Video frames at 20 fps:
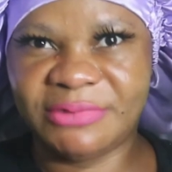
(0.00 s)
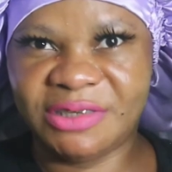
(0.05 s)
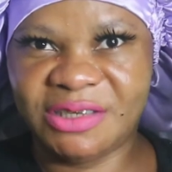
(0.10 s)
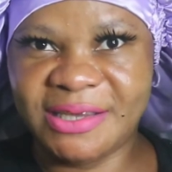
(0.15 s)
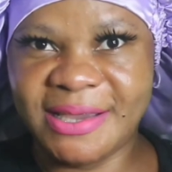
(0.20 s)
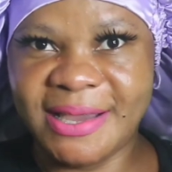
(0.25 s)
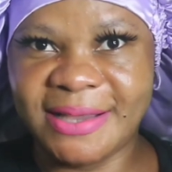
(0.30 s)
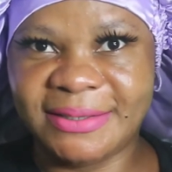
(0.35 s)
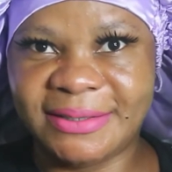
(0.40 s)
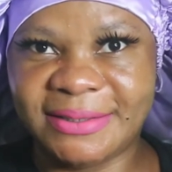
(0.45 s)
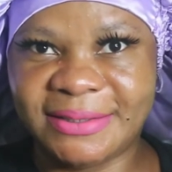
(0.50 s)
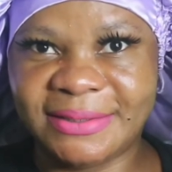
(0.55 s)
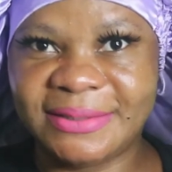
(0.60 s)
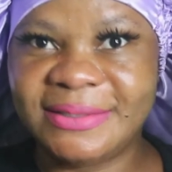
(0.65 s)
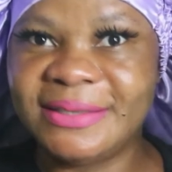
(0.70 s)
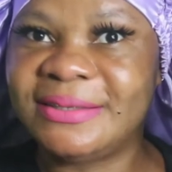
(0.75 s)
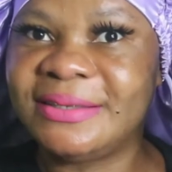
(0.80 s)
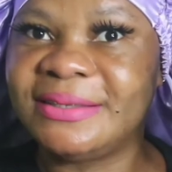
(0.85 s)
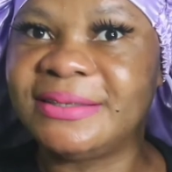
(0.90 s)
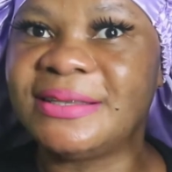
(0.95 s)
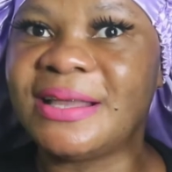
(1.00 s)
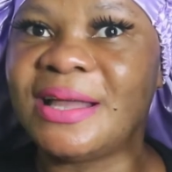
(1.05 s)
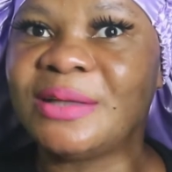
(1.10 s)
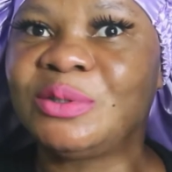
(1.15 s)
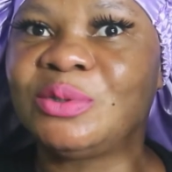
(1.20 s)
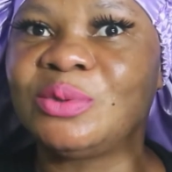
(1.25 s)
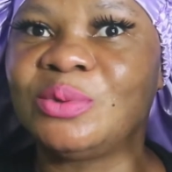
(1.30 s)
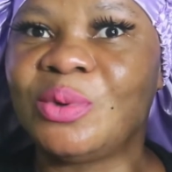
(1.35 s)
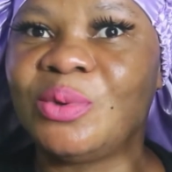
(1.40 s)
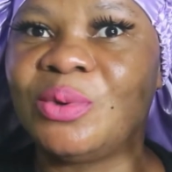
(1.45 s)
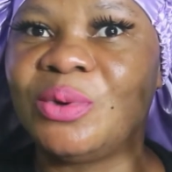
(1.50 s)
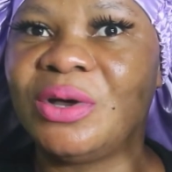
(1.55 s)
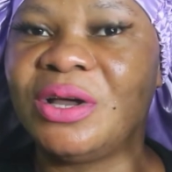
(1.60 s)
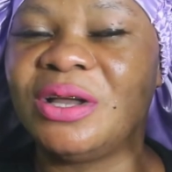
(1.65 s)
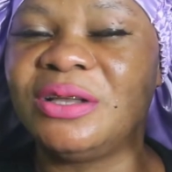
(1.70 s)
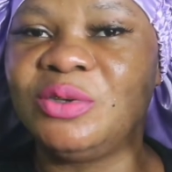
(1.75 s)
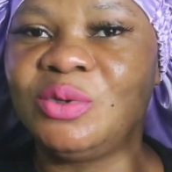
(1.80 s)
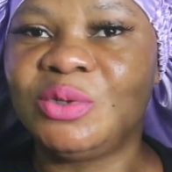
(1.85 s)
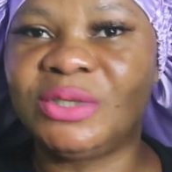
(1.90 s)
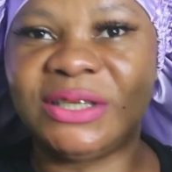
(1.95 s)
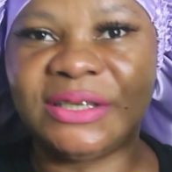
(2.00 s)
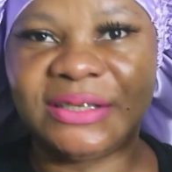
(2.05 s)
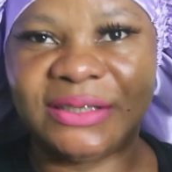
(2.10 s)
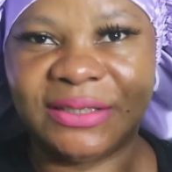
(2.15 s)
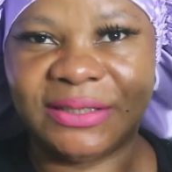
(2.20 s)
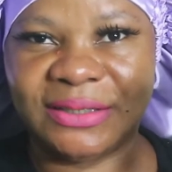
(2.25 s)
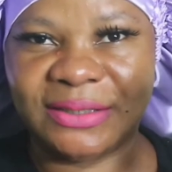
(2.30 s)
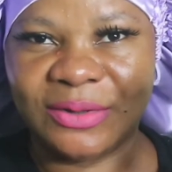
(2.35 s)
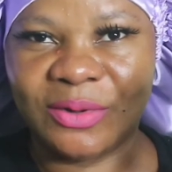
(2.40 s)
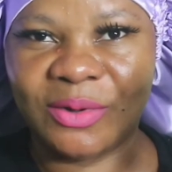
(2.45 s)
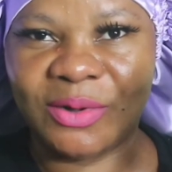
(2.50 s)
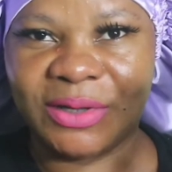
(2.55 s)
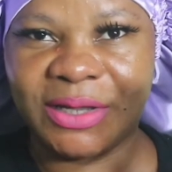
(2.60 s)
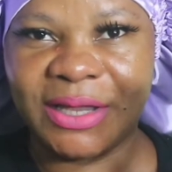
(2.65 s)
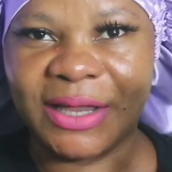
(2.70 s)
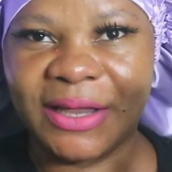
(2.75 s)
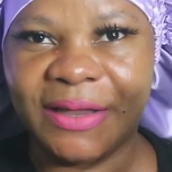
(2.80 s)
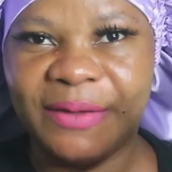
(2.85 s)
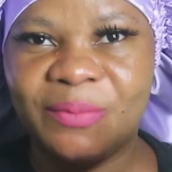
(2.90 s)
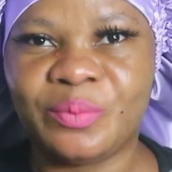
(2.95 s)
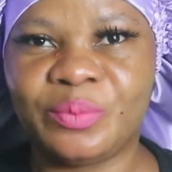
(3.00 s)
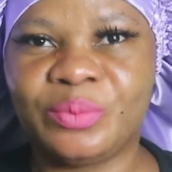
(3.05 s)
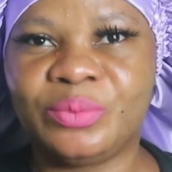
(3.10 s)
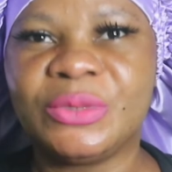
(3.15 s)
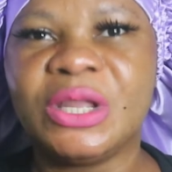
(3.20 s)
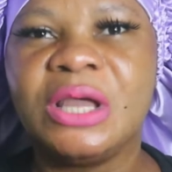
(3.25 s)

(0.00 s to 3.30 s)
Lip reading: Yes, this is how to use it, okay?